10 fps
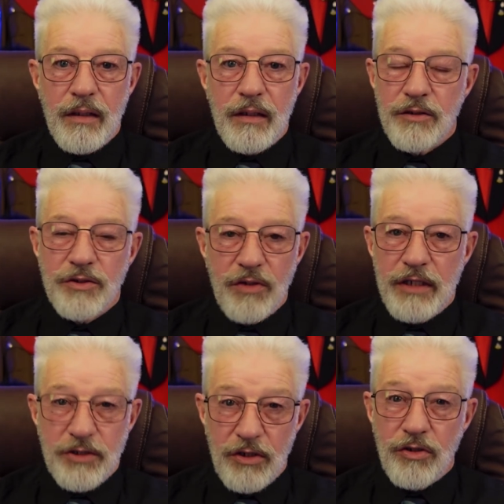And I do
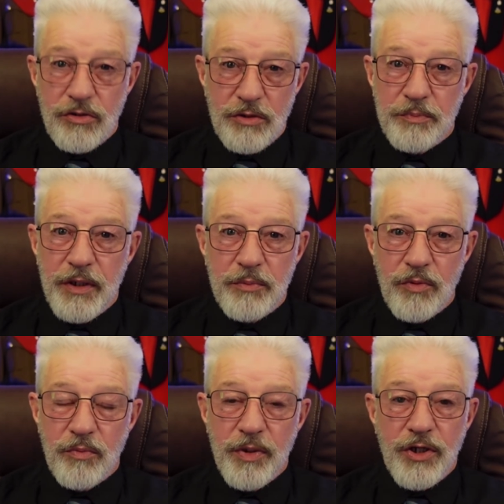that to lots of
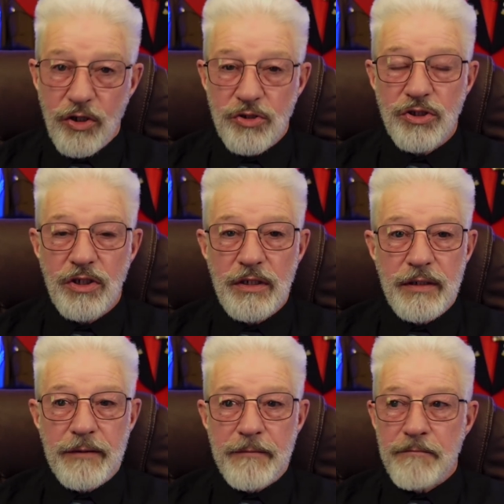people because
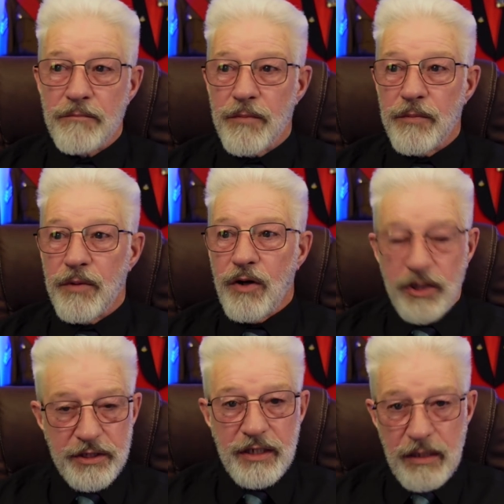I
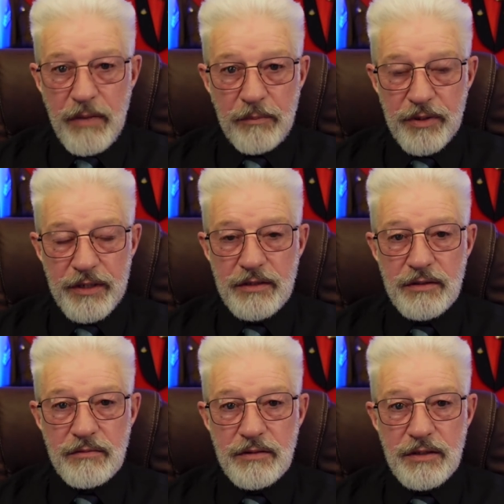think they're mumbling,
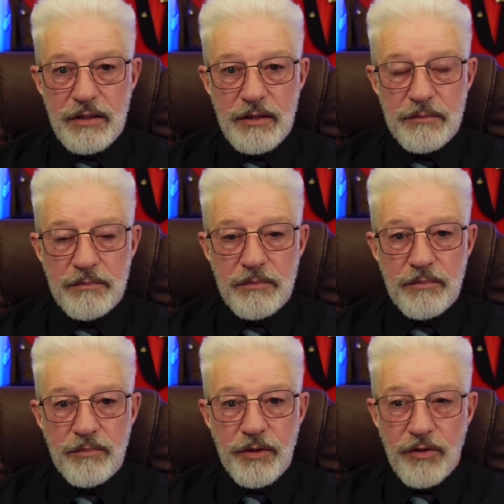and
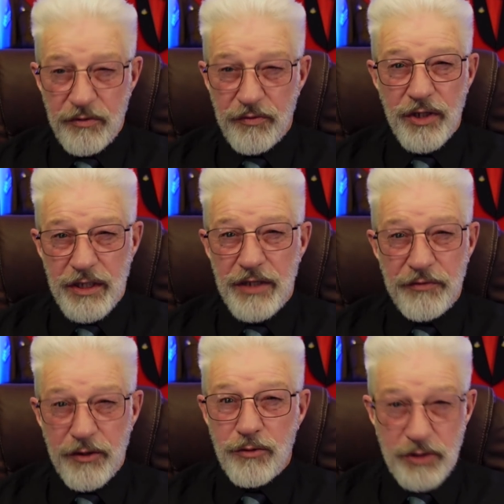I find it
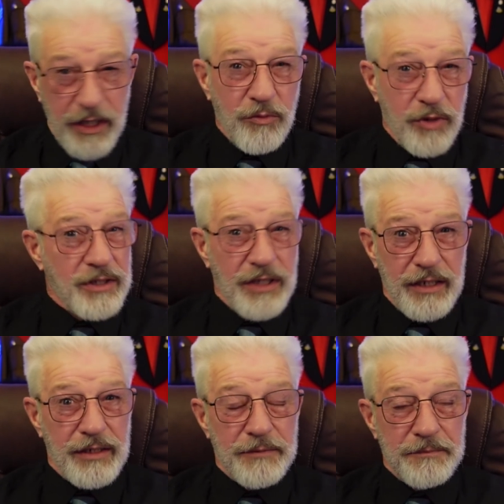difficult to hear what they're saying.